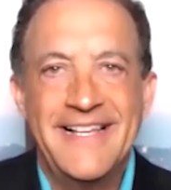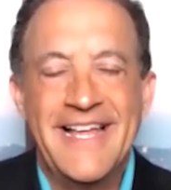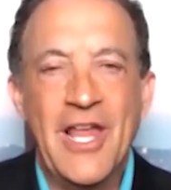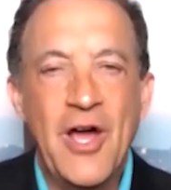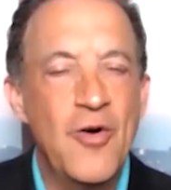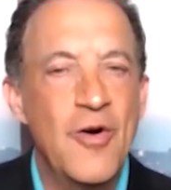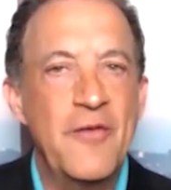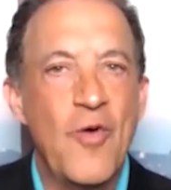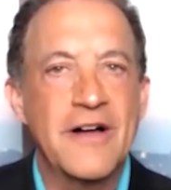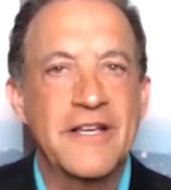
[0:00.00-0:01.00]
Hello
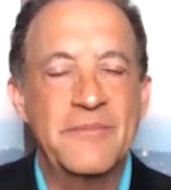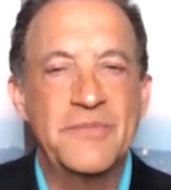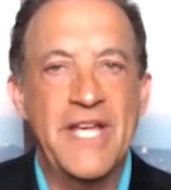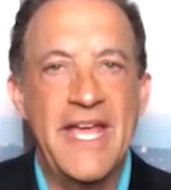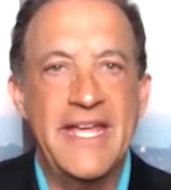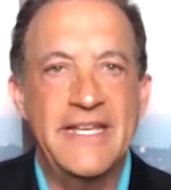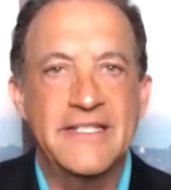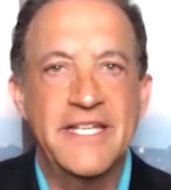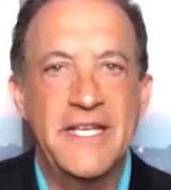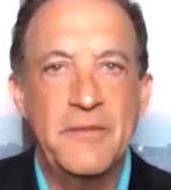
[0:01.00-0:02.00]
and welcome to
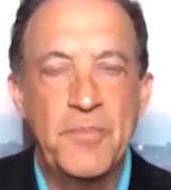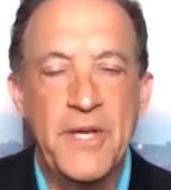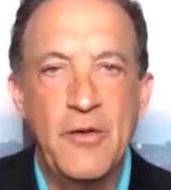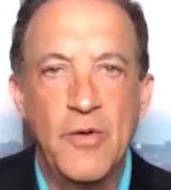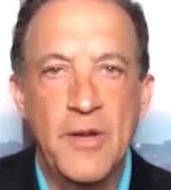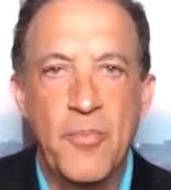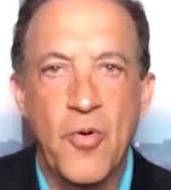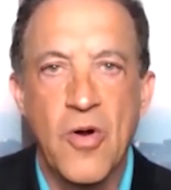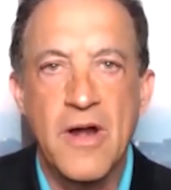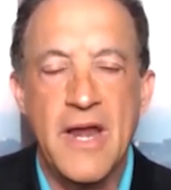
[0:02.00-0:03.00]
ATP
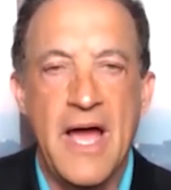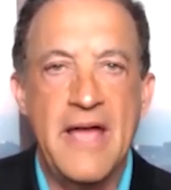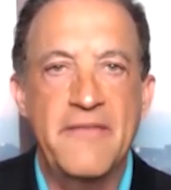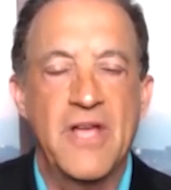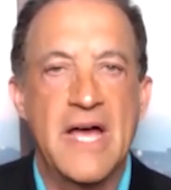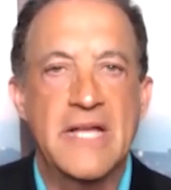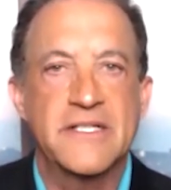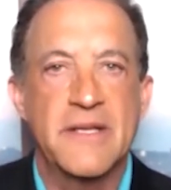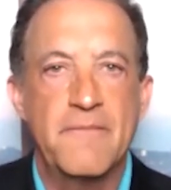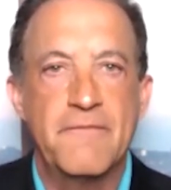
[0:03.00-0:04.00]
Report. I've got
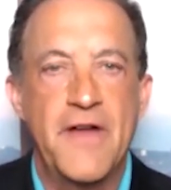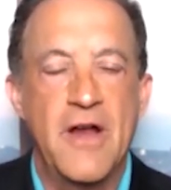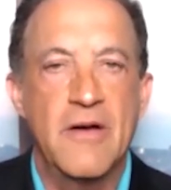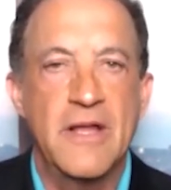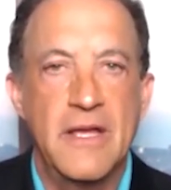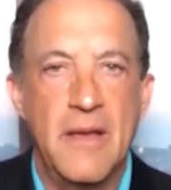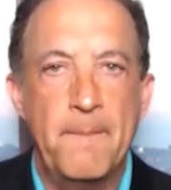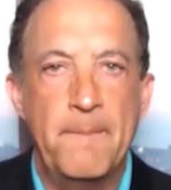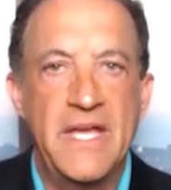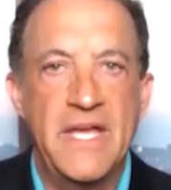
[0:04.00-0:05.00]
some very
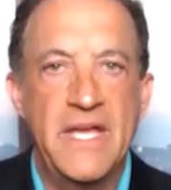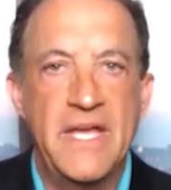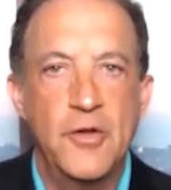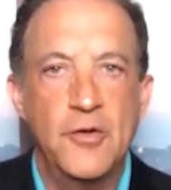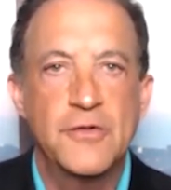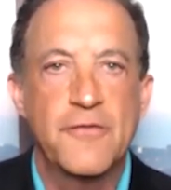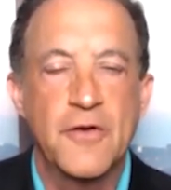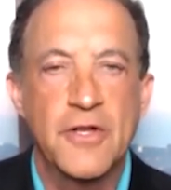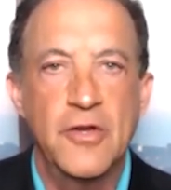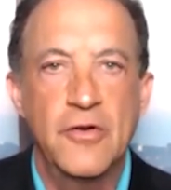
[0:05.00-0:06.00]
big news
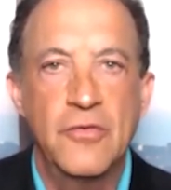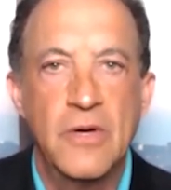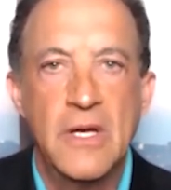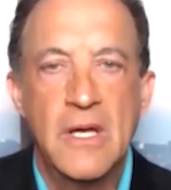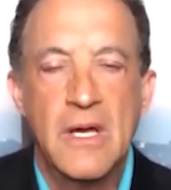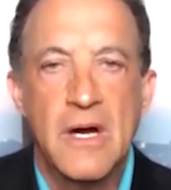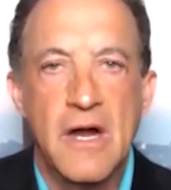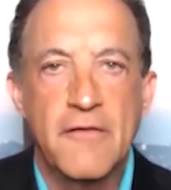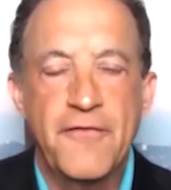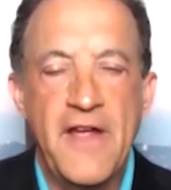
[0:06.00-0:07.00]
for you.
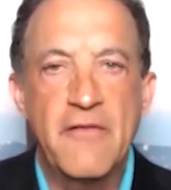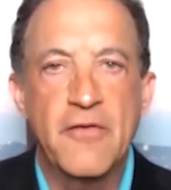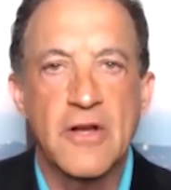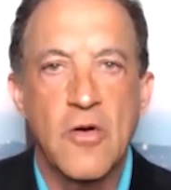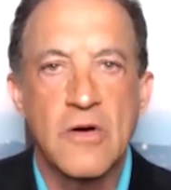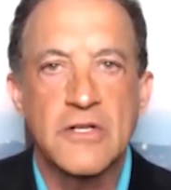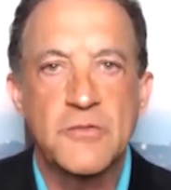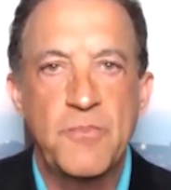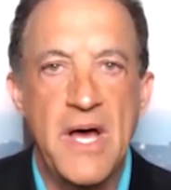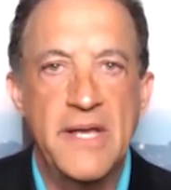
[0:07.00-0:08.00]
Our favorite
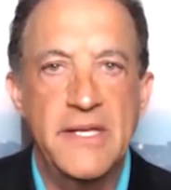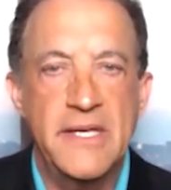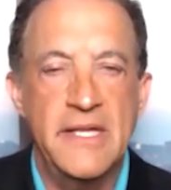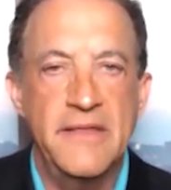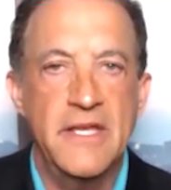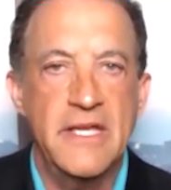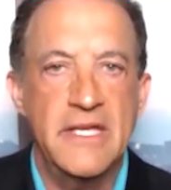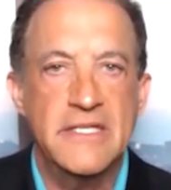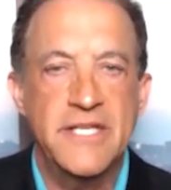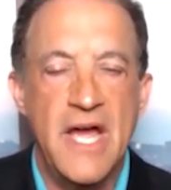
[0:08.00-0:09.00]
correspondent in
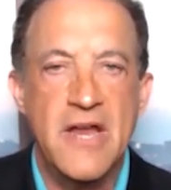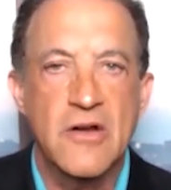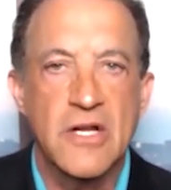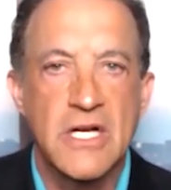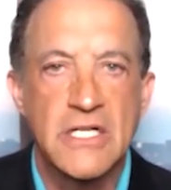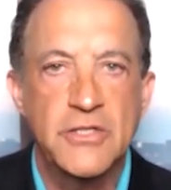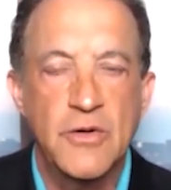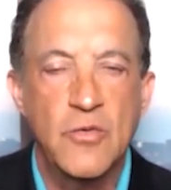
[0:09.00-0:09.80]
the entire country,